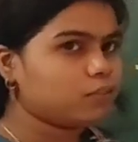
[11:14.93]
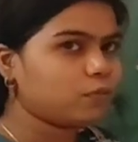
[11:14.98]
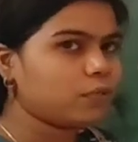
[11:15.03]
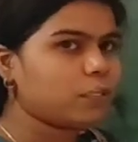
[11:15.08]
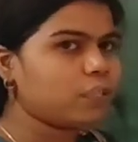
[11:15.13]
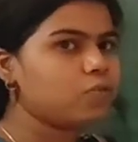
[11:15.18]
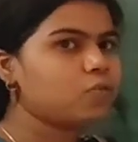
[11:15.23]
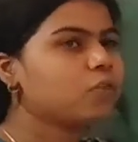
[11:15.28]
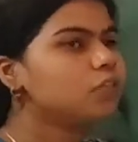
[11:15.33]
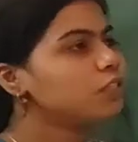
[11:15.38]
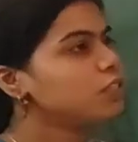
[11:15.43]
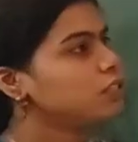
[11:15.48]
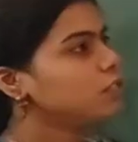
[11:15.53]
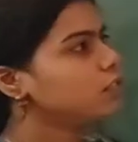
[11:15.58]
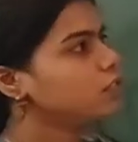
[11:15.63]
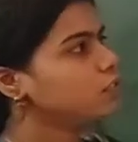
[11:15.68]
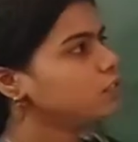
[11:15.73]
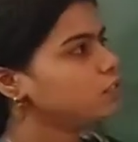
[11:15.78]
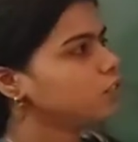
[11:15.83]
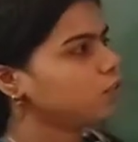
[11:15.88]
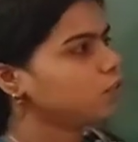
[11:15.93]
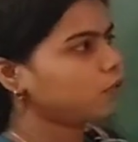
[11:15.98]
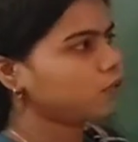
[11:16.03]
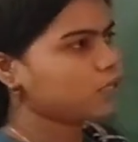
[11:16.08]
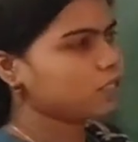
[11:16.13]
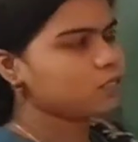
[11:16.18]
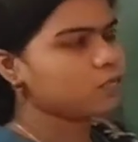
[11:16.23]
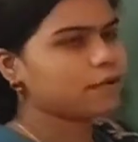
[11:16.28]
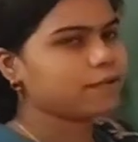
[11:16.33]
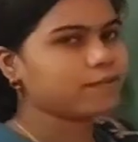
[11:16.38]
Okay students, this is your
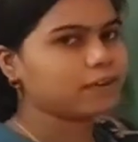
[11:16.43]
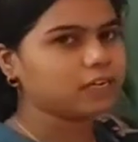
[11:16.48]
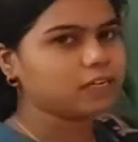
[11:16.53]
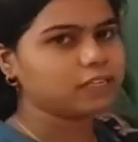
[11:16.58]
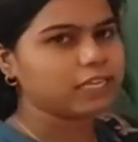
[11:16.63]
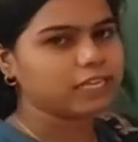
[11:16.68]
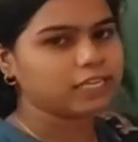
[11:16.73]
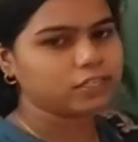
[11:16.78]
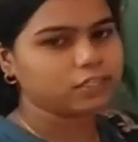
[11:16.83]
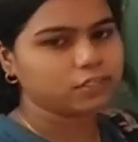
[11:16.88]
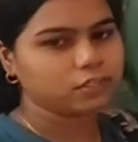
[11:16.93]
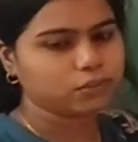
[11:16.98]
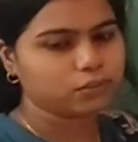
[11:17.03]
today's homework. Thank